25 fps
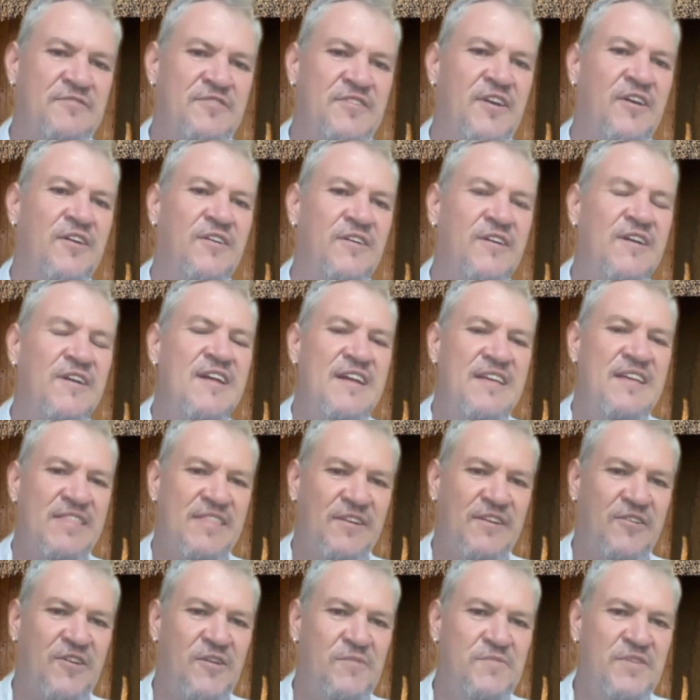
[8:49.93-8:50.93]
So
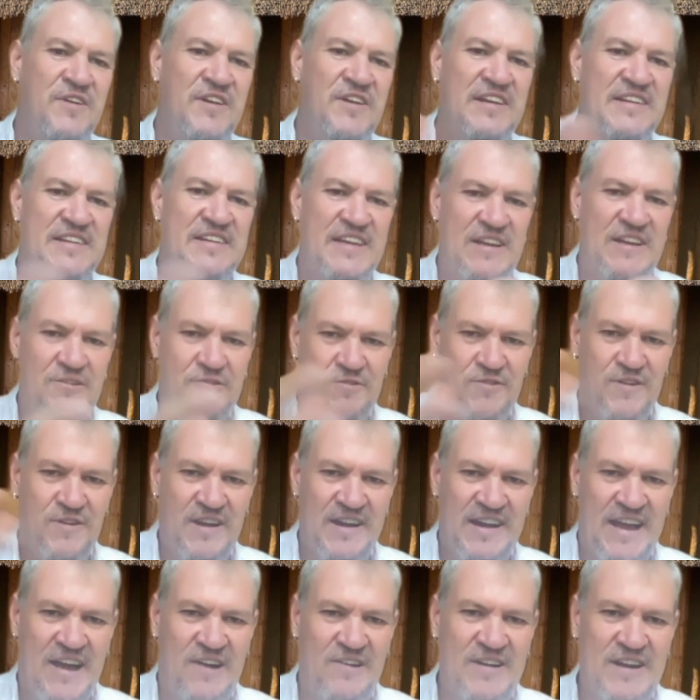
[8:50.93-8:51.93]
the community who are
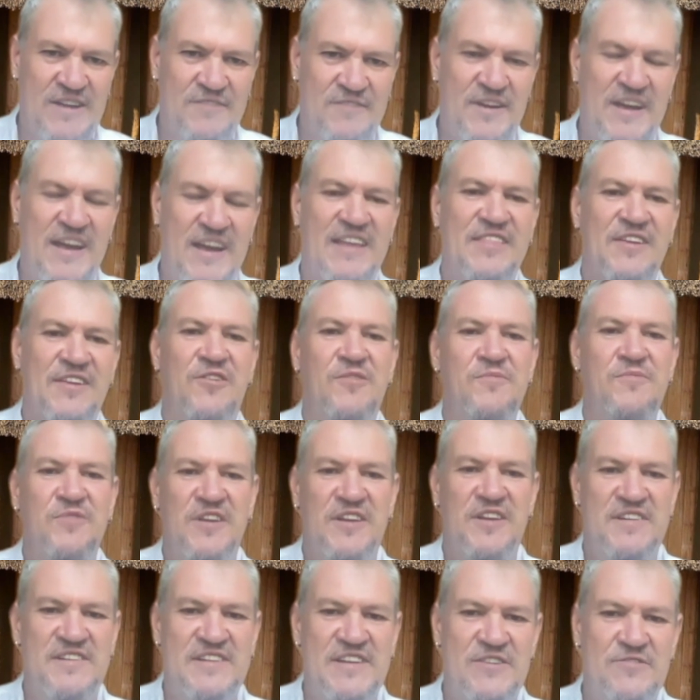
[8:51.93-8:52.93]
now living and the
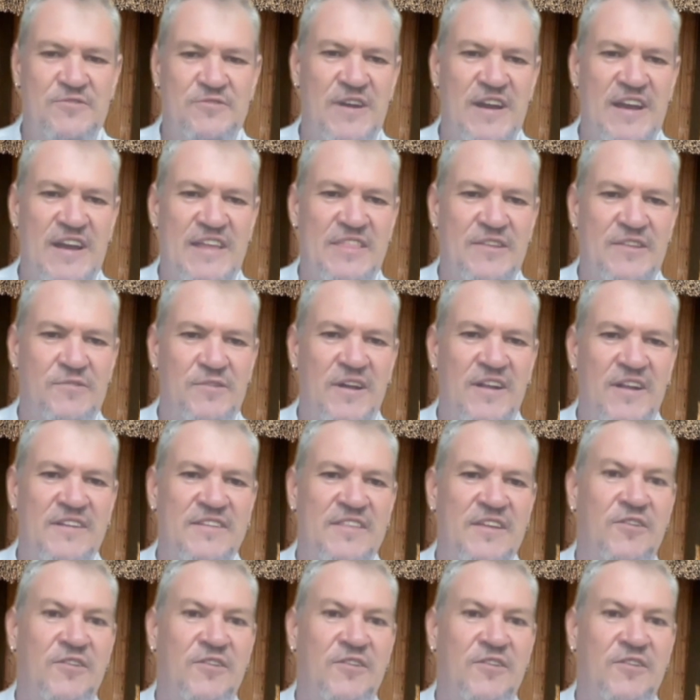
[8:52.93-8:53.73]
community who are in the world,